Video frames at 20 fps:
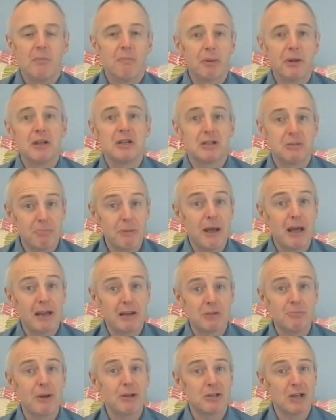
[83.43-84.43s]
but it
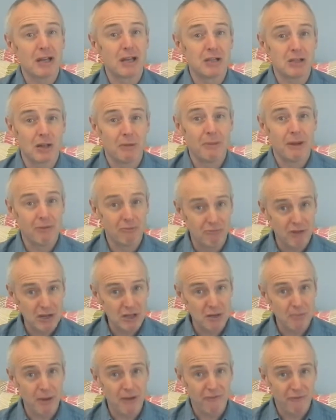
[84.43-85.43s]
smells like it's going to be
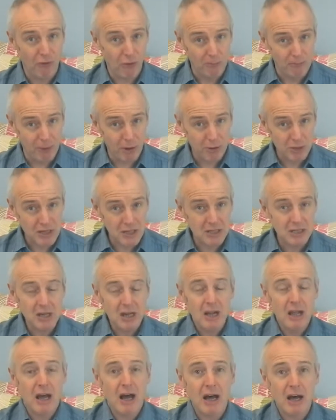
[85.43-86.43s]
reasonably full-bodied.